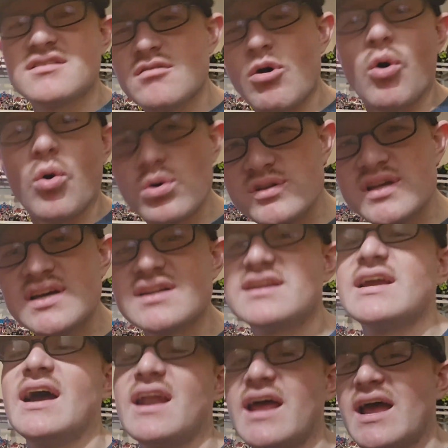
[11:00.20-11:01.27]
hold it,
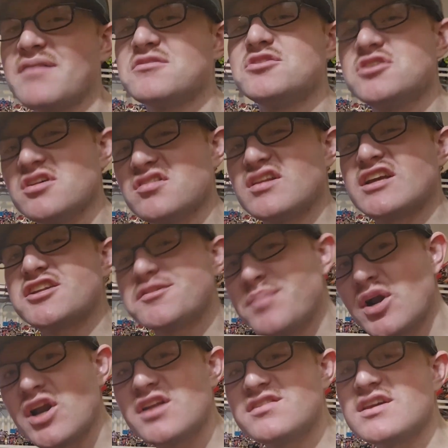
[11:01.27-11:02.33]
kind of have to just
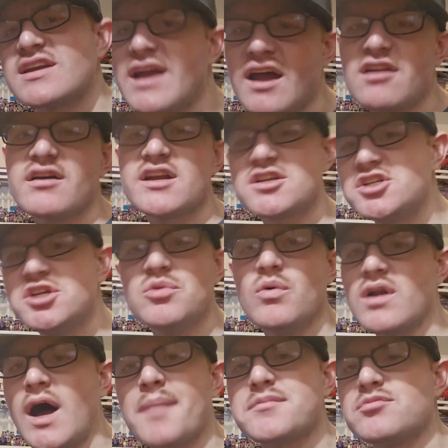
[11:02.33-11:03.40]
experience it, kind of like
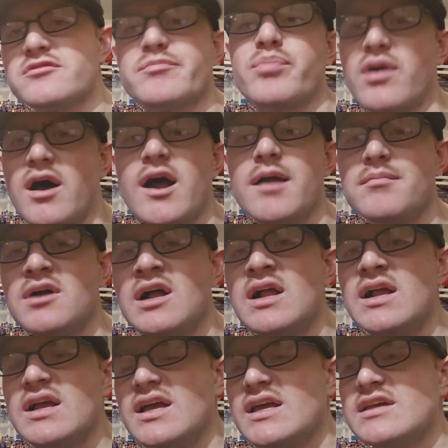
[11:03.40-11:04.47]
G1 Optimus Prime.
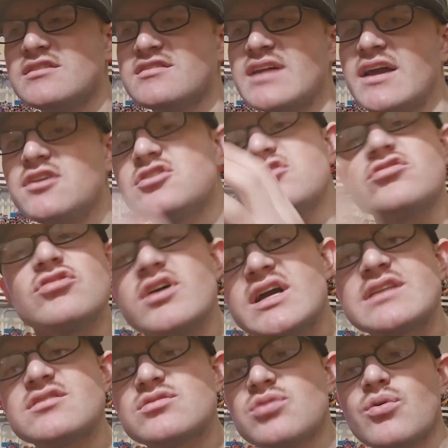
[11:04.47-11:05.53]
Is that you just look
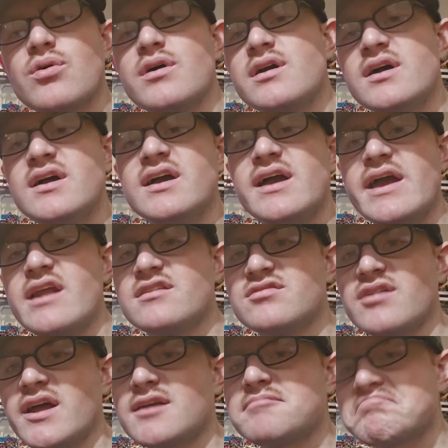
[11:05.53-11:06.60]
at the toy and it's
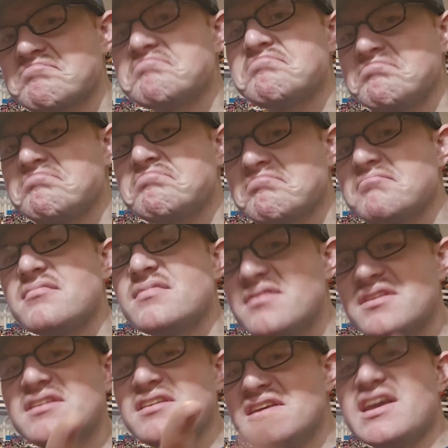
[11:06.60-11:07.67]
like,
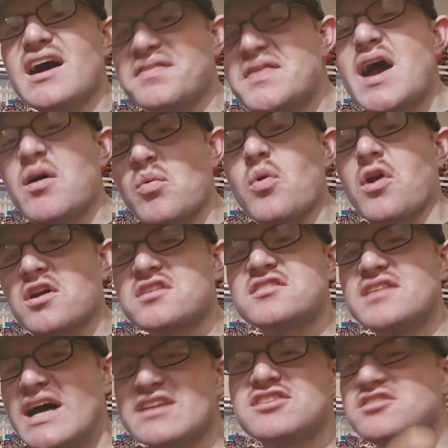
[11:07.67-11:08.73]
yeah, that works.
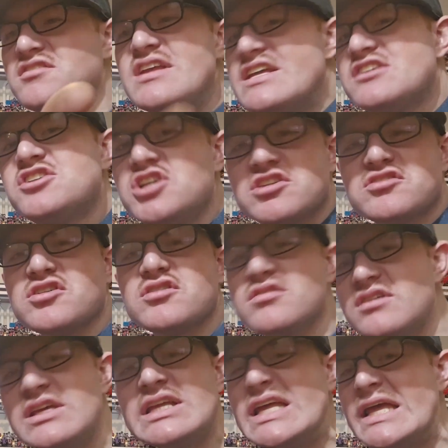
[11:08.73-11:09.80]
It's just
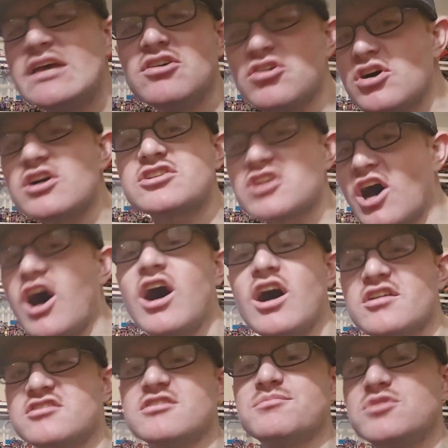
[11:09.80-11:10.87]
it looks
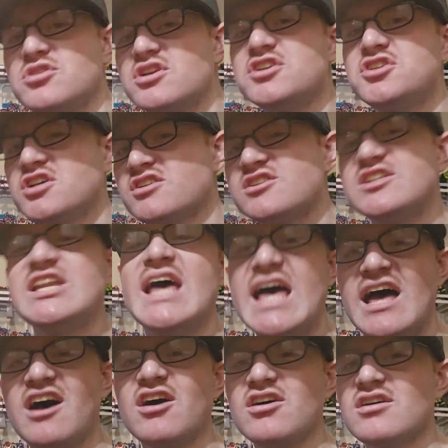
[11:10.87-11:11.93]
awesome. You can just
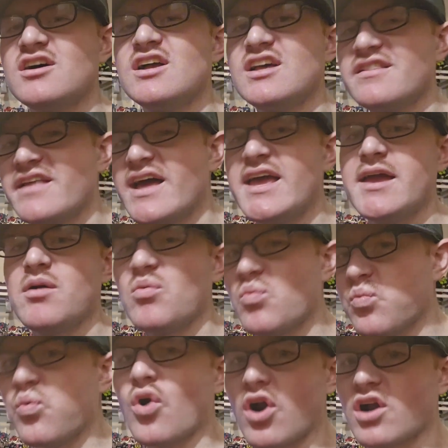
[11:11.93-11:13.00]
tell that it
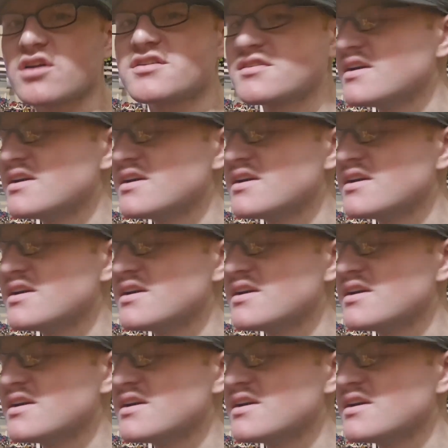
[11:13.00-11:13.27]
works,